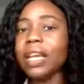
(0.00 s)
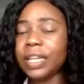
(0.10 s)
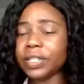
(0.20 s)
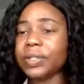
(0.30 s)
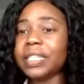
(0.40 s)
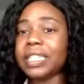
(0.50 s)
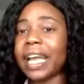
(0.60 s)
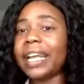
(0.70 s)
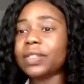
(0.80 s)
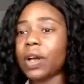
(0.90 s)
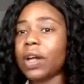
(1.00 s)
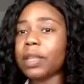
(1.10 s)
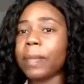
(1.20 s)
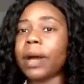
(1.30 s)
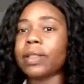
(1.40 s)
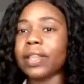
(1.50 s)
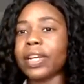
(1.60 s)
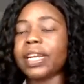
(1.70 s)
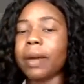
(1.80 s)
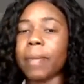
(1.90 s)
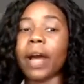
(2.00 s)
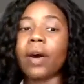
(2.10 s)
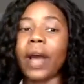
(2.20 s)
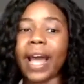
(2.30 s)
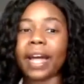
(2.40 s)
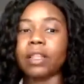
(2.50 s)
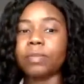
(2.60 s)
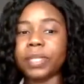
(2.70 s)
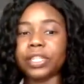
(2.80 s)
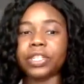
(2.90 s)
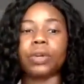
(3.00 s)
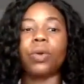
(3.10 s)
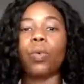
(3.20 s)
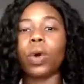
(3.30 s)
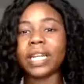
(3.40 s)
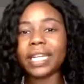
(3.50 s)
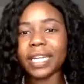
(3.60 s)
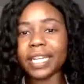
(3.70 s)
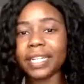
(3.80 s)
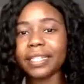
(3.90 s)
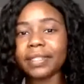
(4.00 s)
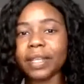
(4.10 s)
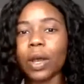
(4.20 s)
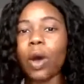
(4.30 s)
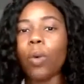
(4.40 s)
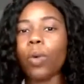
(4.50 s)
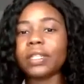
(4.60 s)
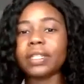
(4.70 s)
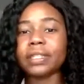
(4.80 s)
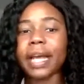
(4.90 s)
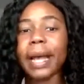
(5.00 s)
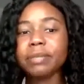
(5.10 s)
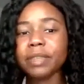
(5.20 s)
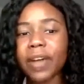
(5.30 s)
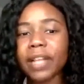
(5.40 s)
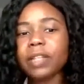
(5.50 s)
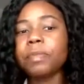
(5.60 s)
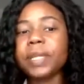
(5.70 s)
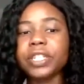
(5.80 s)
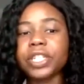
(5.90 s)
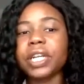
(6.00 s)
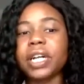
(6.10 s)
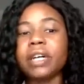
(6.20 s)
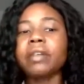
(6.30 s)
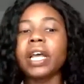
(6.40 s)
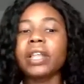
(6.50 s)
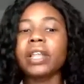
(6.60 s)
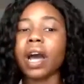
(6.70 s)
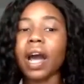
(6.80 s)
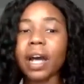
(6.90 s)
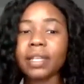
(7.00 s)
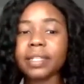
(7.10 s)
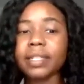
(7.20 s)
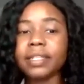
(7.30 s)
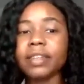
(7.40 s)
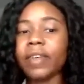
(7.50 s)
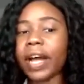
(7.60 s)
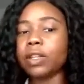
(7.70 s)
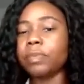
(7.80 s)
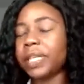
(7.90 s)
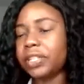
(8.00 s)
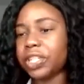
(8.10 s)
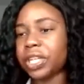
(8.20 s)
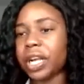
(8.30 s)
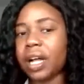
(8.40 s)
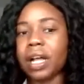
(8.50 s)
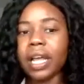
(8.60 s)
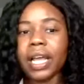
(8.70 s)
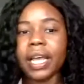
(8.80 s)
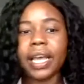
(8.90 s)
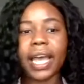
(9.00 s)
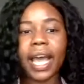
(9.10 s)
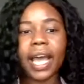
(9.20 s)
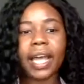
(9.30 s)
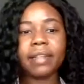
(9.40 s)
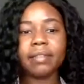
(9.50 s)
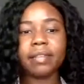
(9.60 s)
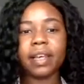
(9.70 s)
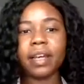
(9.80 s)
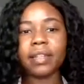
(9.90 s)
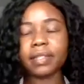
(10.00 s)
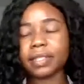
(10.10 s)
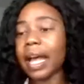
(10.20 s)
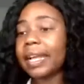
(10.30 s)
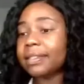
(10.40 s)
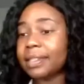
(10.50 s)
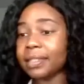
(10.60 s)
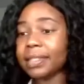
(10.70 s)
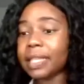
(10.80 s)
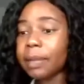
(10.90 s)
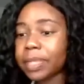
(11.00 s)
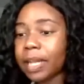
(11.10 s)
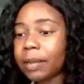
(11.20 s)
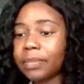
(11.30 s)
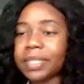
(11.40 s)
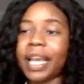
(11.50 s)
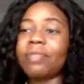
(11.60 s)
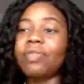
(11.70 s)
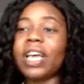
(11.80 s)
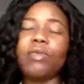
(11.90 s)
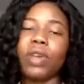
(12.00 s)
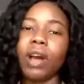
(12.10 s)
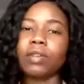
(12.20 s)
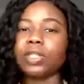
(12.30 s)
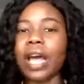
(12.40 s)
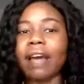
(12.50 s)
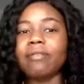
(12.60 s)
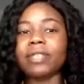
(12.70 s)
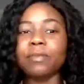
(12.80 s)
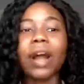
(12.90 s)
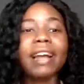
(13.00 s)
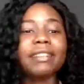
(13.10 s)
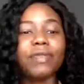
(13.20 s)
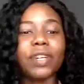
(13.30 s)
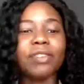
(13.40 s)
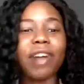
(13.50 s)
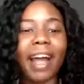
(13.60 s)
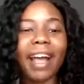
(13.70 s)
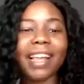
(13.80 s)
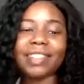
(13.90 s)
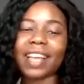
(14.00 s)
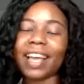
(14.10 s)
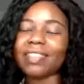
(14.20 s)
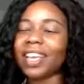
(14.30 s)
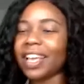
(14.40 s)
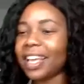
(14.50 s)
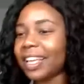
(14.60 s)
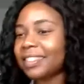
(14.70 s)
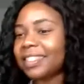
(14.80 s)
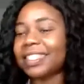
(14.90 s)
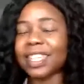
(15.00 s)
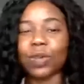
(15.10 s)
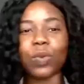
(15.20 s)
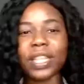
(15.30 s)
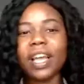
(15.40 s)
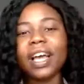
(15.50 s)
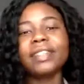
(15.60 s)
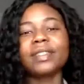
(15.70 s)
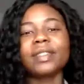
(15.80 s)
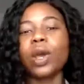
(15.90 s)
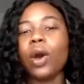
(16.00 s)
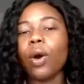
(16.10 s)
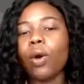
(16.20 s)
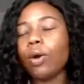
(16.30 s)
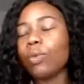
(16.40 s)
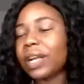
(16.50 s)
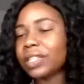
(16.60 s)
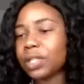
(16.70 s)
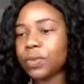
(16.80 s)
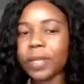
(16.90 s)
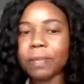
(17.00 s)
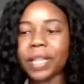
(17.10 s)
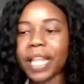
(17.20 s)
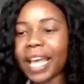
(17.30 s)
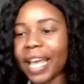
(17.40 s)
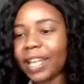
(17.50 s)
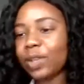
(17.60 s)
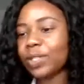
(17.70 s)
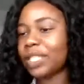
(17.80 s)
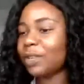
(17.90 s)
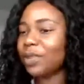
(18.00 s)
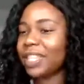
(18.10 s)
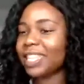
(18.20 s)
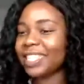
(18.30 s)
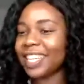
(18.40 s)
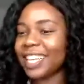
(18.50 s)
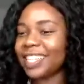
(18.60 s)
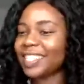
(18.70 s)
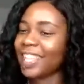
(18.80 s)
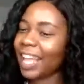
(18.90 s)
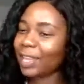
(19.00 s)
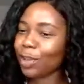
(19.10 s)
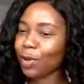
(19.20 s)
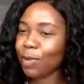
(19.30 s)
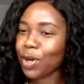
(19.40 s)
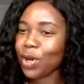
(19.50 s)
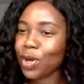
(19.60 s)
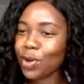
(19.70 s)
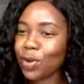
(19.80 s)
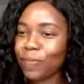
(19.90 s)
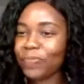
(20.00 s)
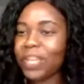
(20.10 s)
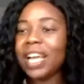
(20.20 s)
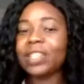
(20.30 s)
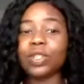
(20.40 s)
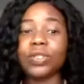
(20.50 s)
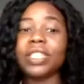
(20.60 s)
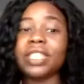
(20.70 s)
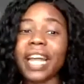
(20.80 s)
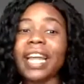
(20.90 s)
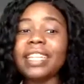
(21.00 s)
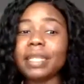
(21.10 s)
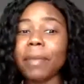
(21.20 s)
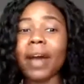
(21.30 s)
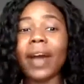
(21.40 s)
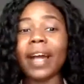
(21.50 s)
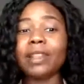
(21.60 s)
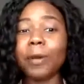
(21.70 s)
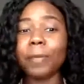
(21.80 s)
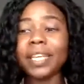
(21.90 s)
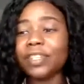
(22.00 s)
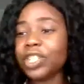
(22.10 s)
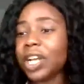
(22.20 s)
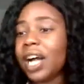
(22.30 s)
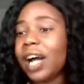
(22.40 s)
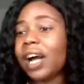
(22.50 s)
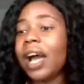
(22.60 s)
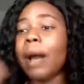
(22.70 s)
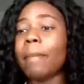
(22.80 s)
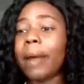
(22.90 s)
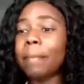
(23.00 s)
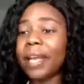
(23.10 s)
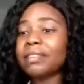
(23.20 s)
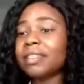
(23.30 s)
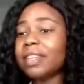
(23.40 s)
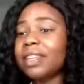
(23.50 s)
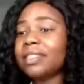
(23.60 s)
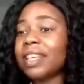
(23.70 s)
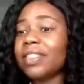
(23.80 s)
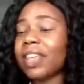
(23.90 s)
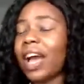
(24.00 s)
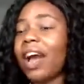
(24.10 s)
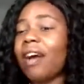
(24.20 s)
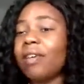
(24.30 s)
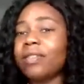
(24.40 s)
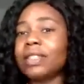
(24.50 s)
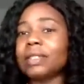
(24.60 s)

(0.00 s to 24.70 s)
So today is all about learning about alopecia, what it is, what are the types of alopecia, the causes of alopecia, and the signs and symptoms. And then we also have a surprise for you guys at the end. Stick with us. or watch the replay and you'll see what this is. Thank you, boo. So today is about alopecia. My bestie is in the house.